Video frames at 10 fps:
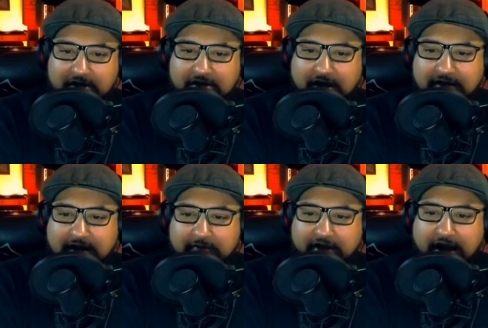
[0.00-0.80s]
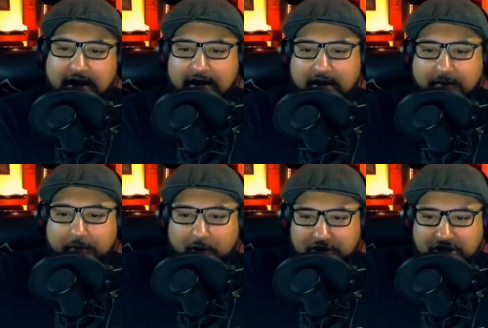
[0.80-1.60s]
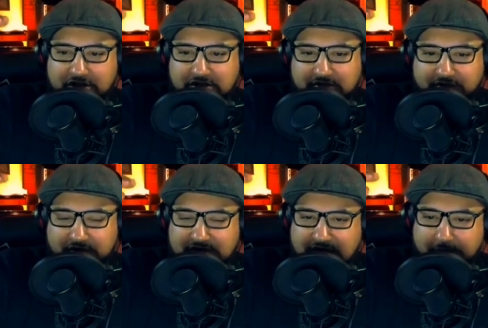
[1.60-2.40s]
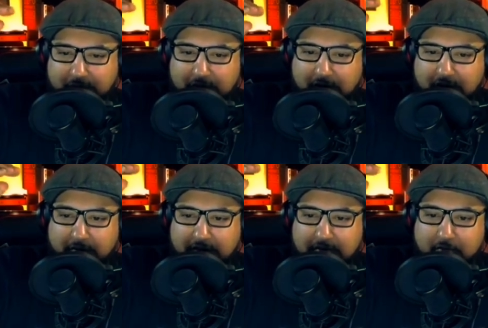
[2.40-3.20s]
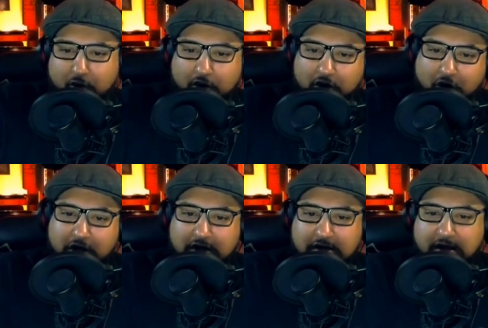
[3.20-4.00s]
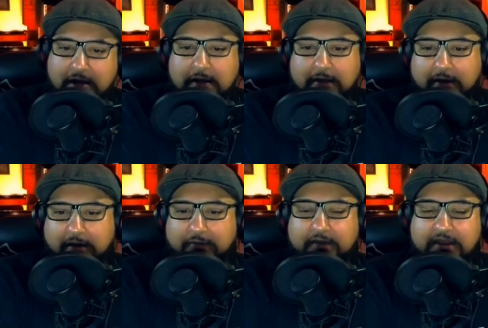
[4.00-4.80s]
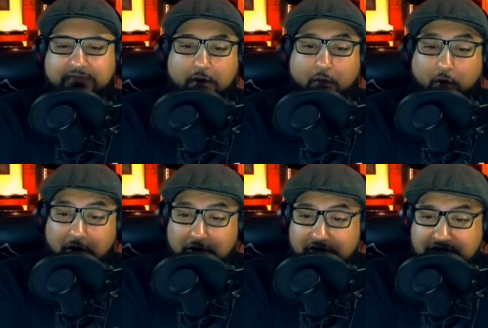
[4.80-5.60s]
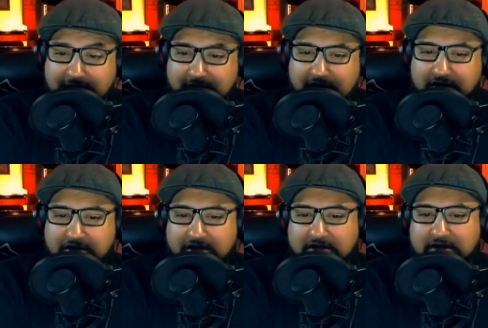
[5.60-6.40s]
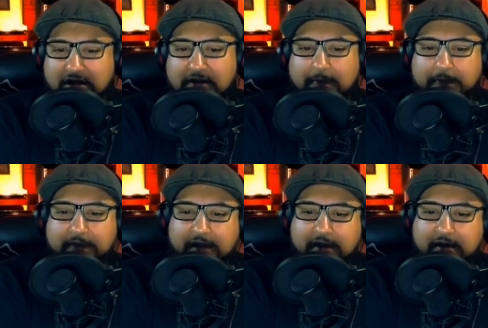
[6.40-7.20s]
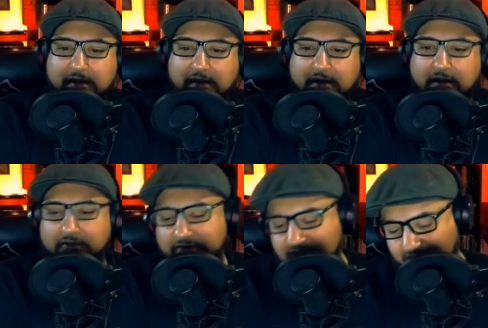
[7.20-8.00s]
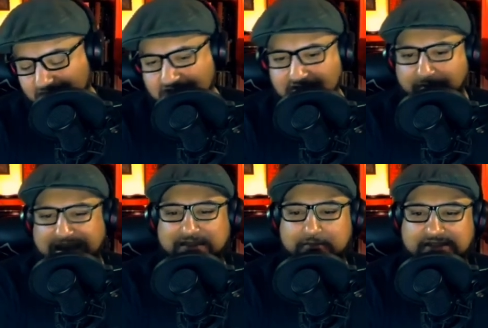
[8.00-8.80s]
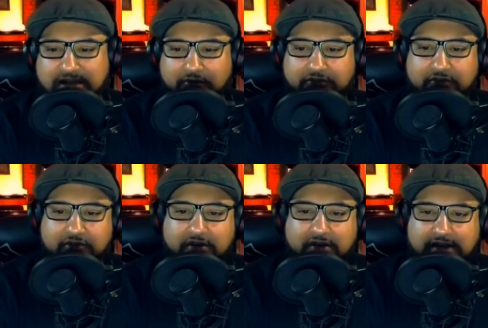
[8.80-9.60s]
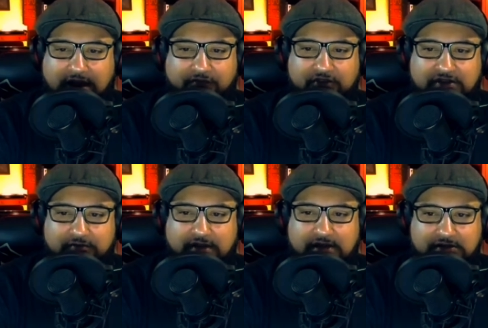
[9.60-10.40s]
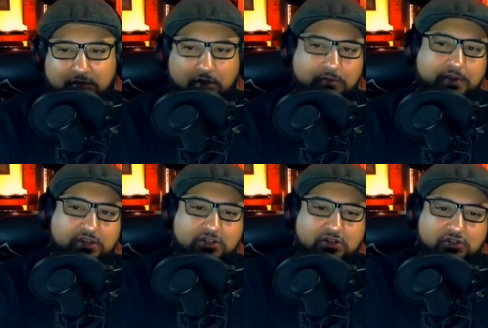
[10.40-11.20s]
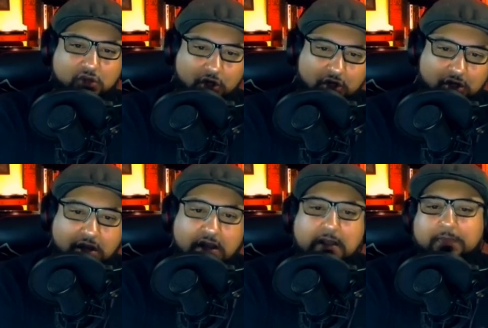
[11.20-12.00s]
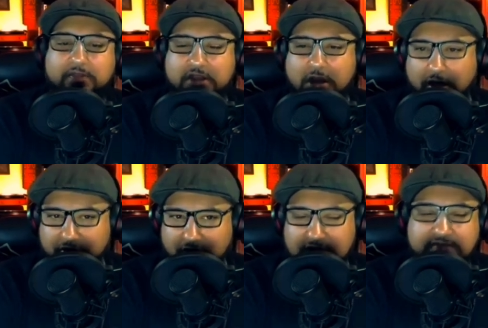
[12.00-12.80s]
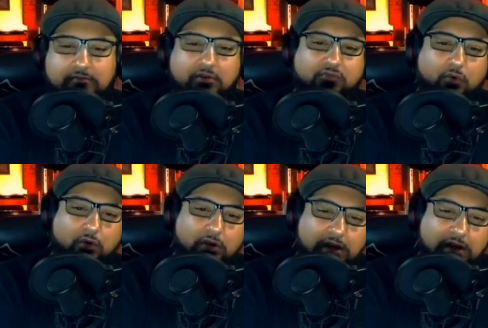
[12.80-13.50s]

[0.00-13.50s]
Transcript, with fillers: a lot of times, the higher portions, for example, uh, we get more darkened. Uh, if they were under the same conditions, then uh, the differences in the painting themselves could account for some things. One depiction is darker than the other, even before